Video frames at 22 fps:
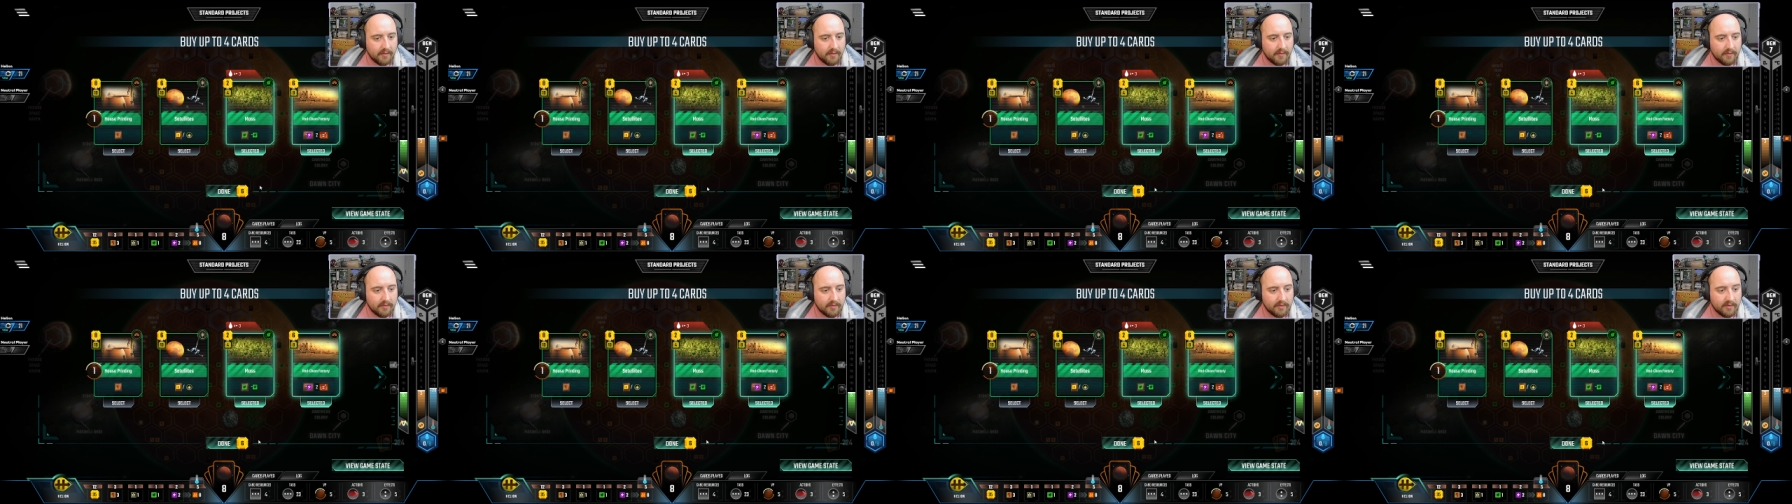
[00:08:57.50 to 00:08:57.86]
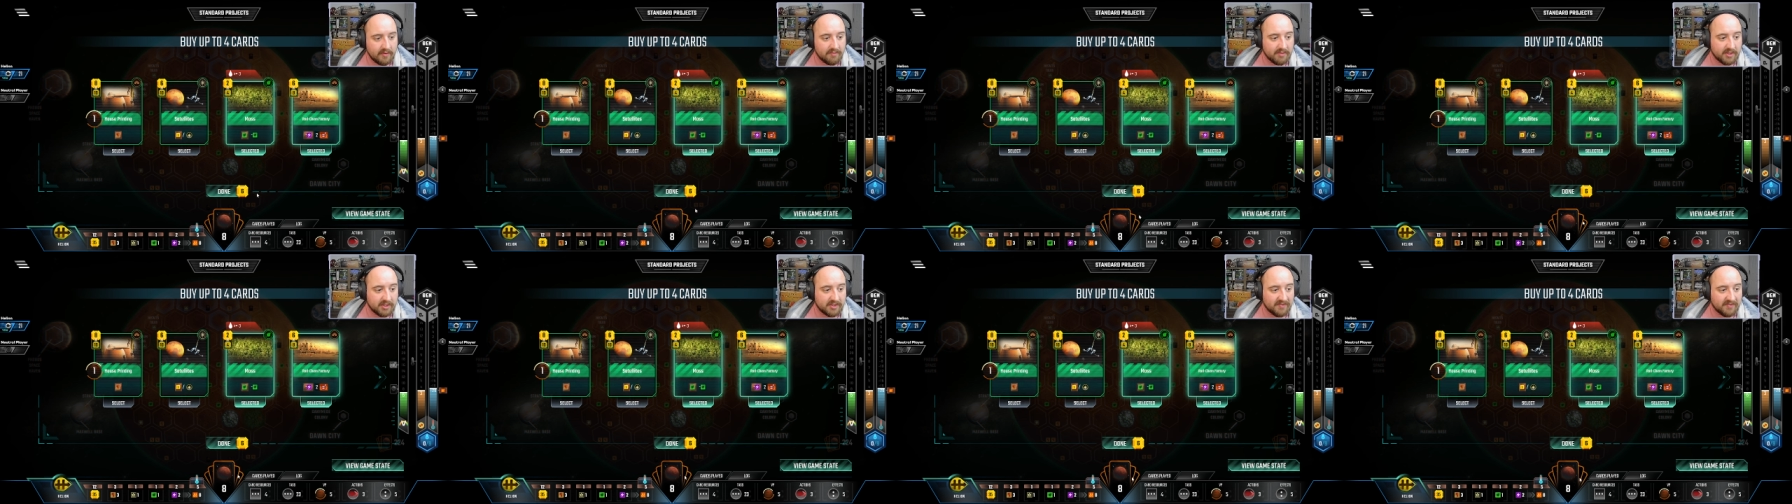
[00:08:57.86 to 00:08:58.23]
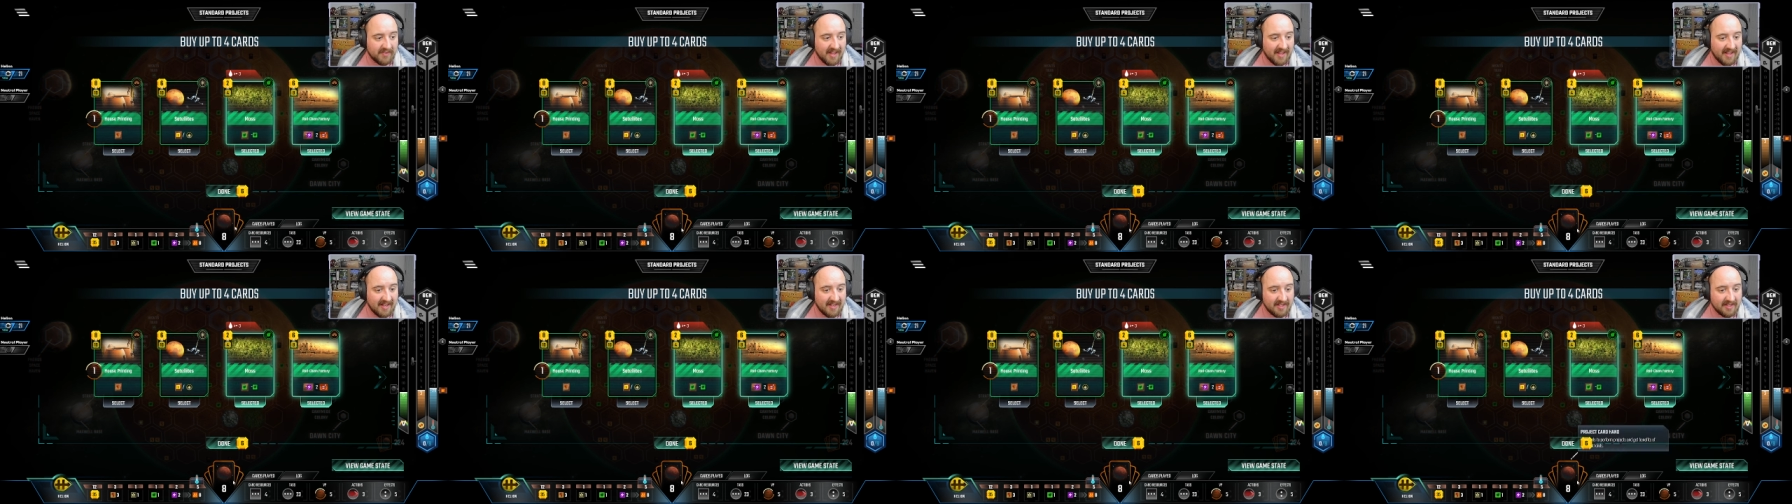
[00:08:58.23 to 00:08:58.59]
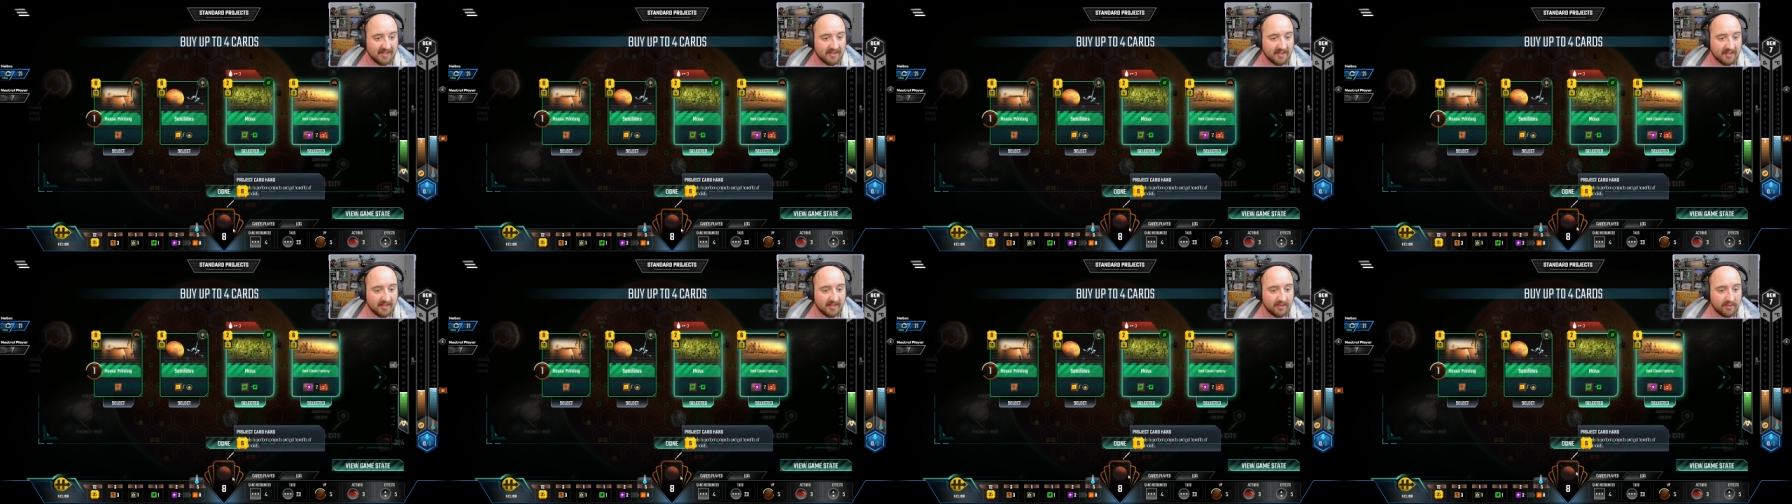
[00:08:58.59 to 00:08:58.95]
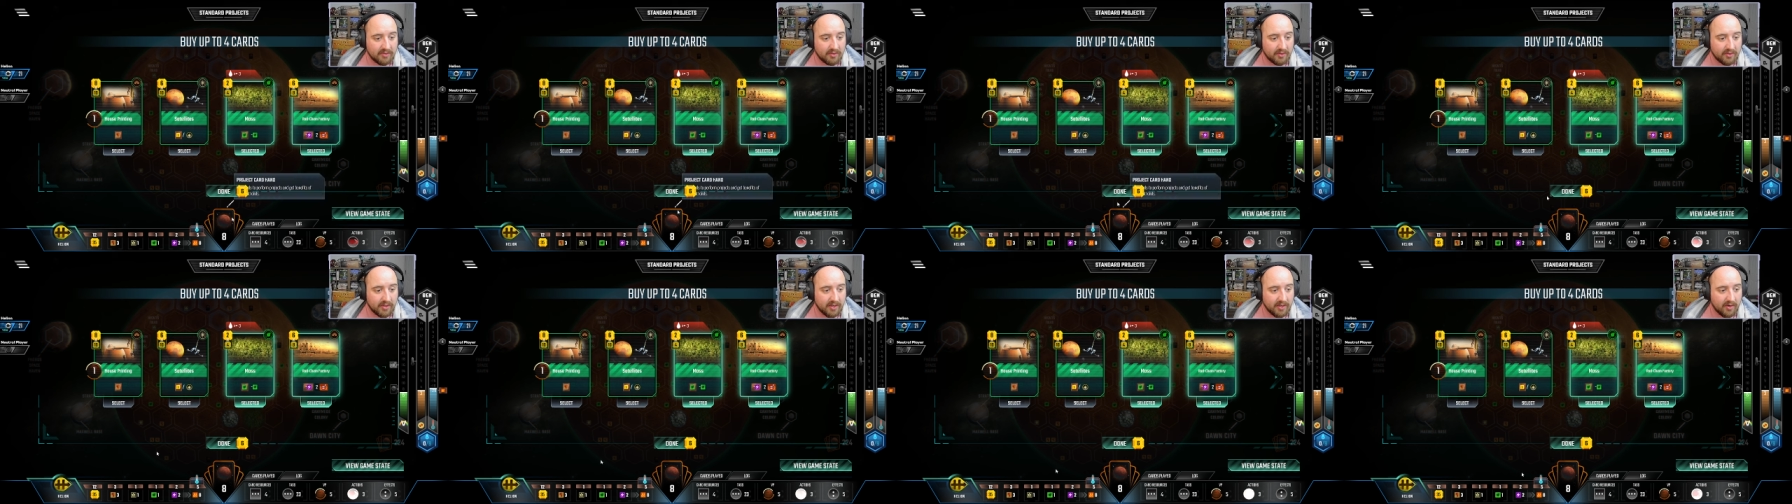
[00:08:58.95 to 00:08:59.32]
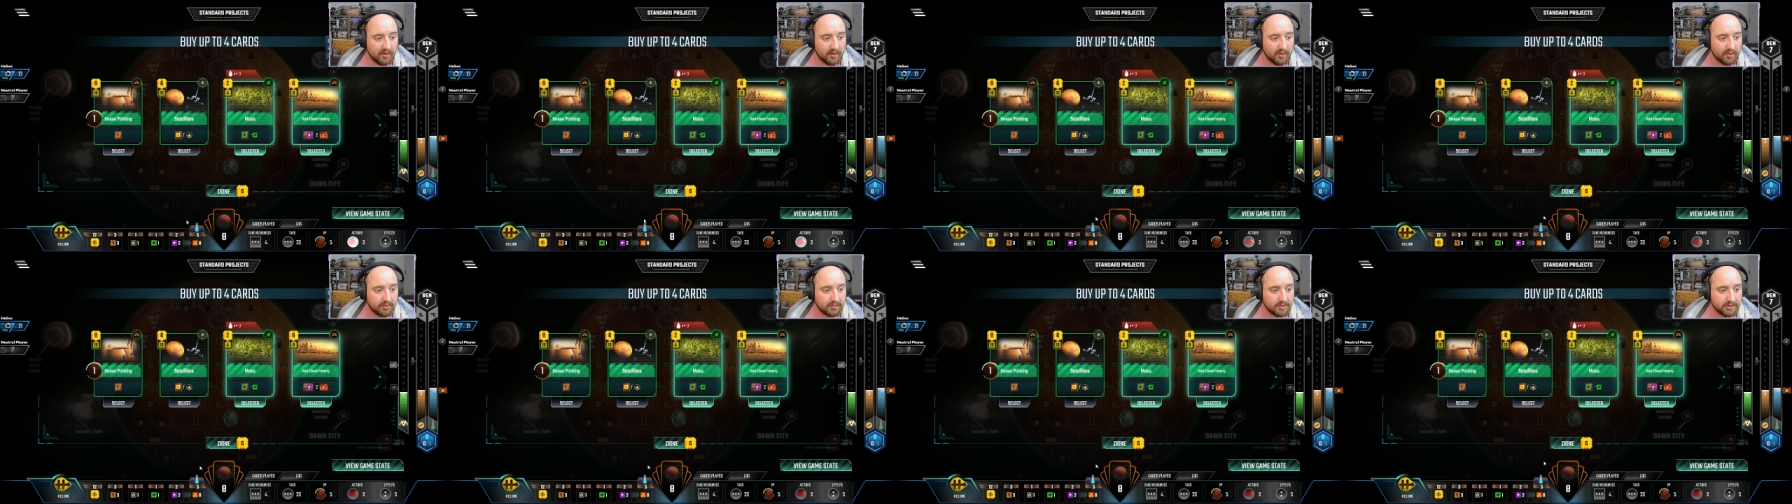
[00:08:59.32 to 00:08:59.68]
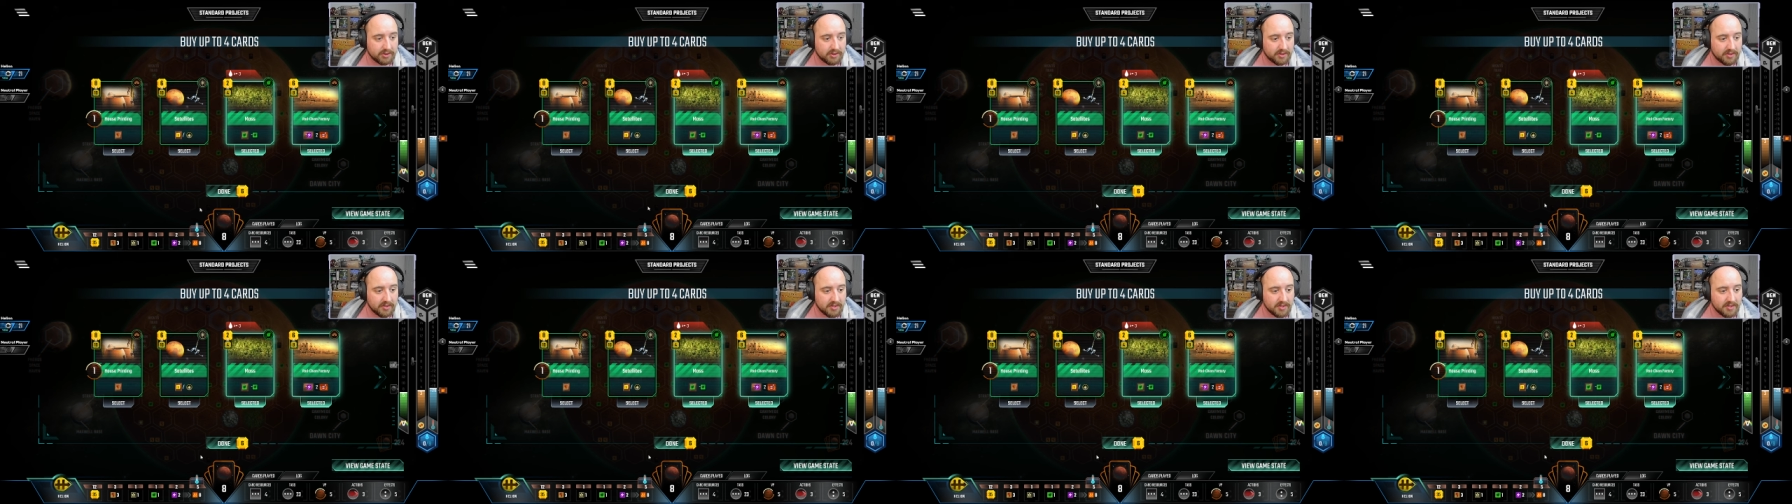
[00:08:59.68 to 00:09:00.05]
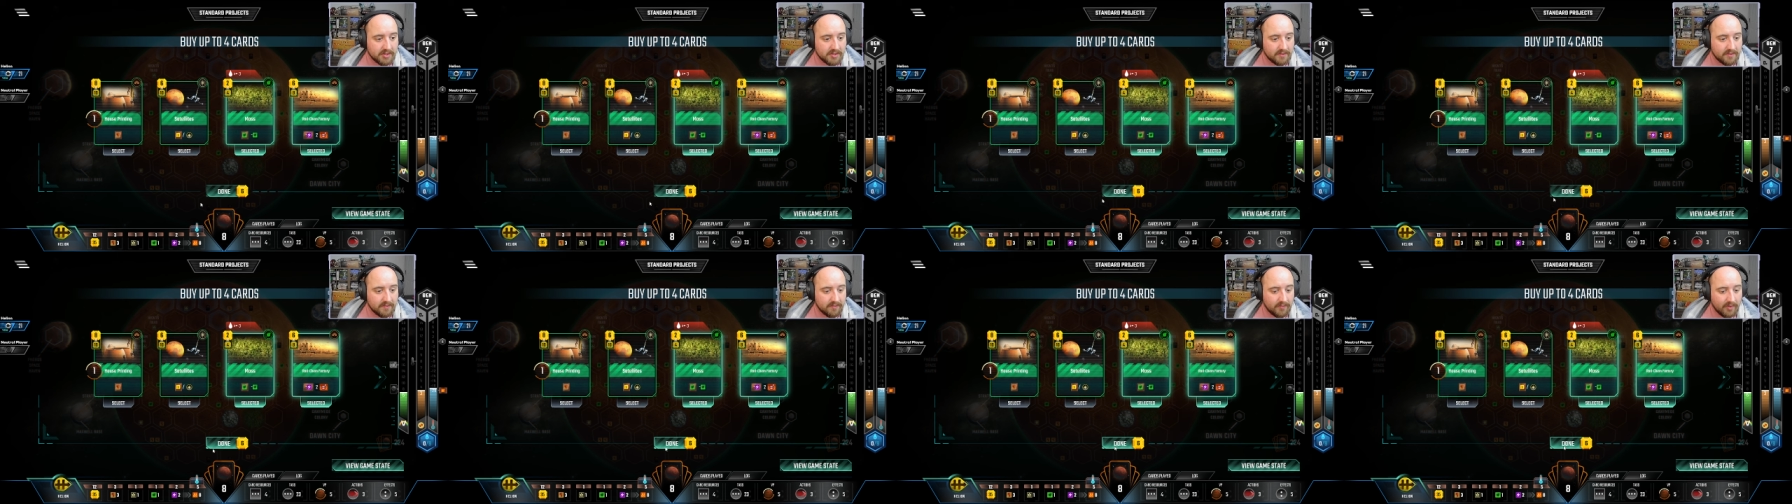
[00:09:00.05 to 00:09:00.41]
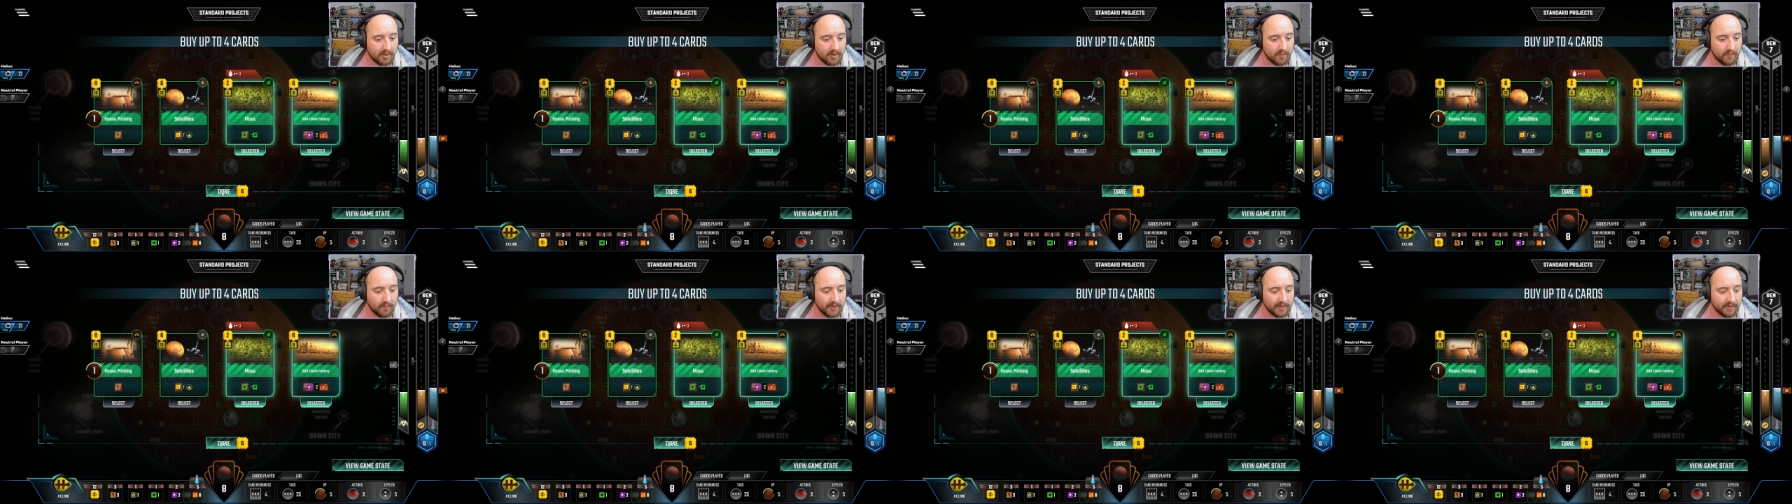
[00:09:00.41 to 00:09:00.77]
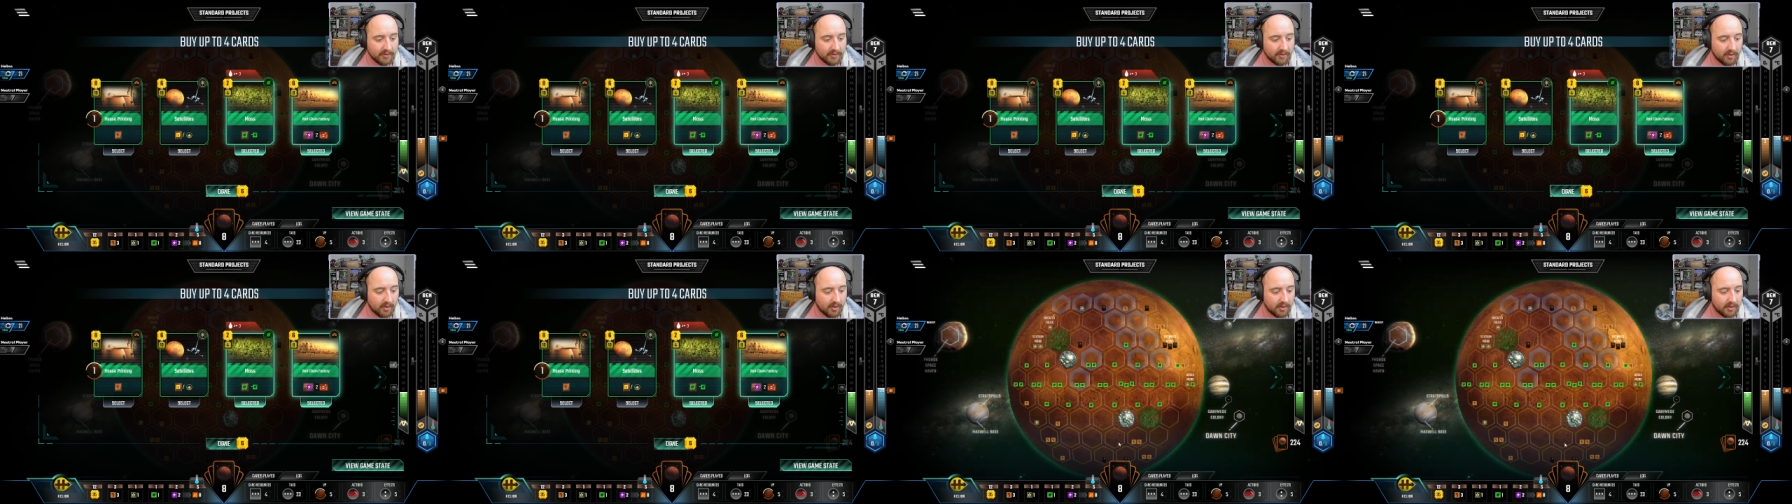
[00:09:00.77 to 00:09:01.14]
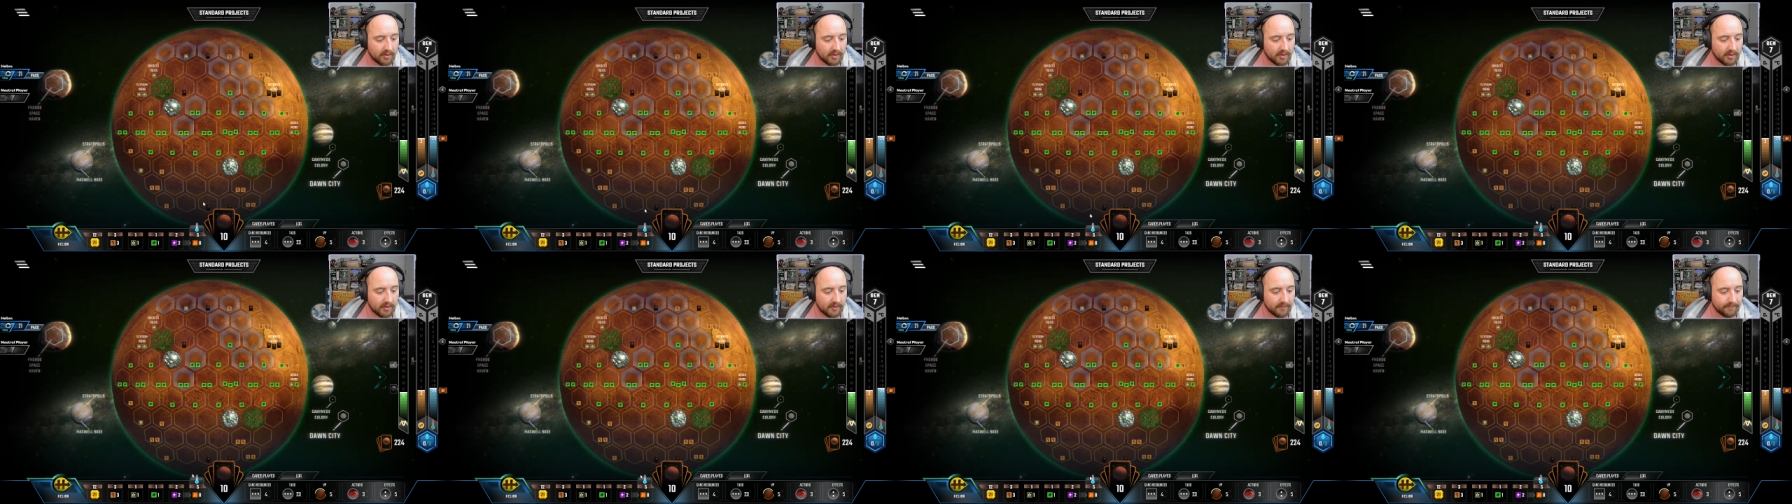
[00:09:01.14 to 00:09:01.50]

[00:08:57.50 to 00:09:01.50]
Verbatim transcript: Not much of anything. Look at our oceans. Oh wait, there are none.